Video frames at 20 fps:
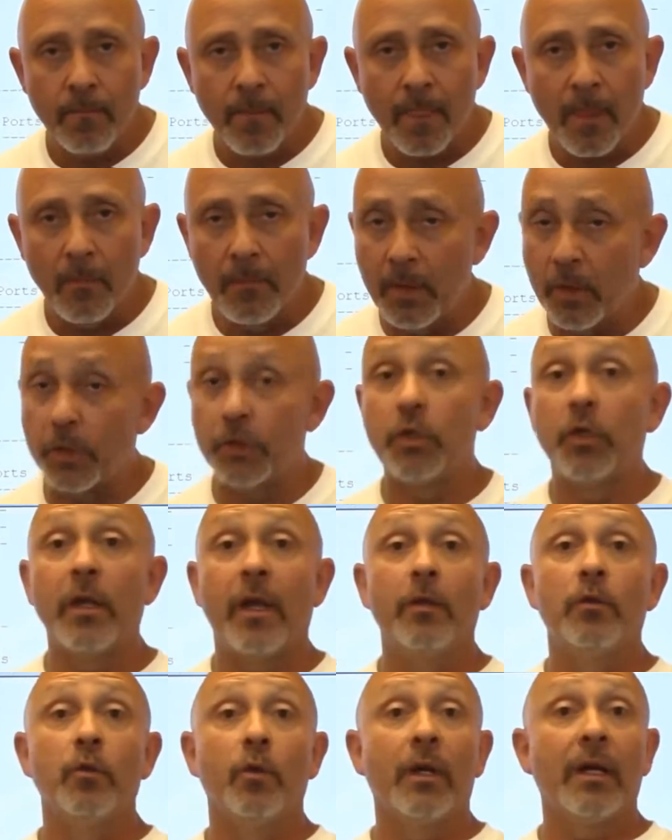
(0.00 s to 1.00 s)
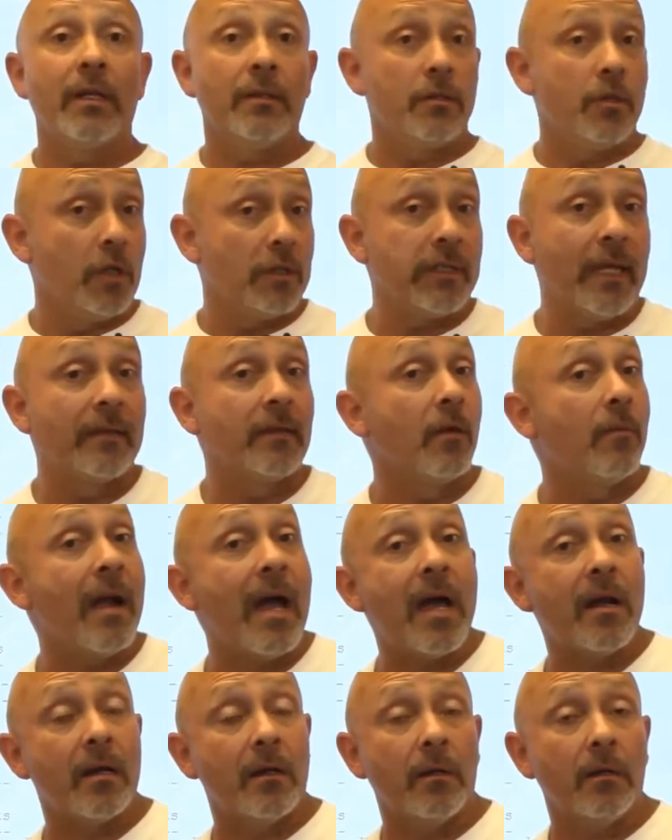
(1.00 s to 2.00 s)
because you can do it just like the
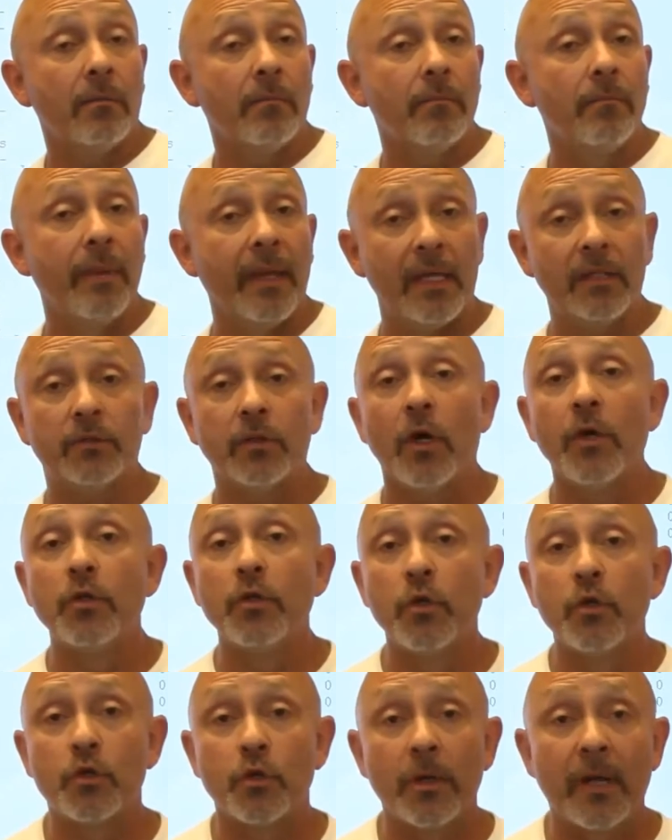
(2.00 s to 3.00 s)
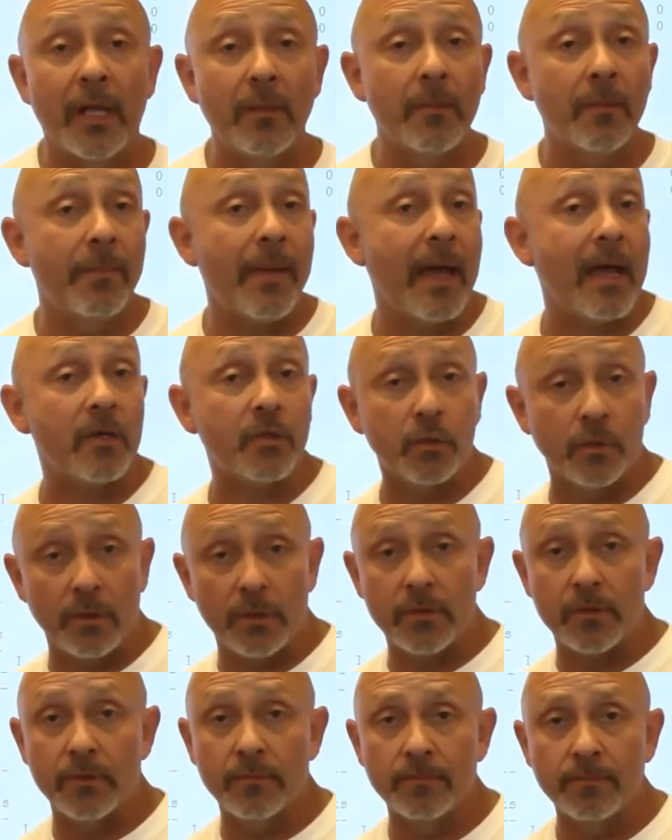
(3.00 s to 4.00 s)
router based on username and passwords.